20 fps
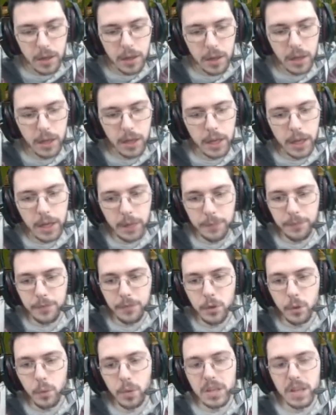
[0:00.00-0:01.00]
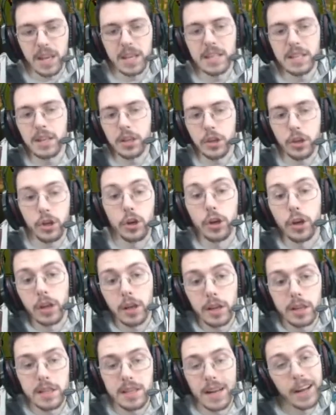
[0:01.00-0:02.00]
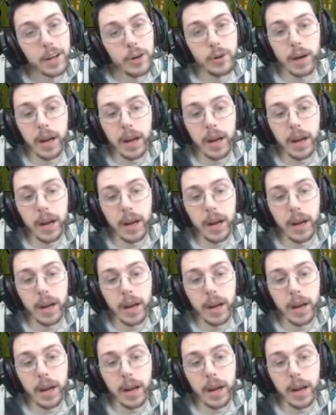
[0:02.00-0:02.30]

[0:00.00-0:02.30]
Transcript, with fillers: um, which isn't good. It's not great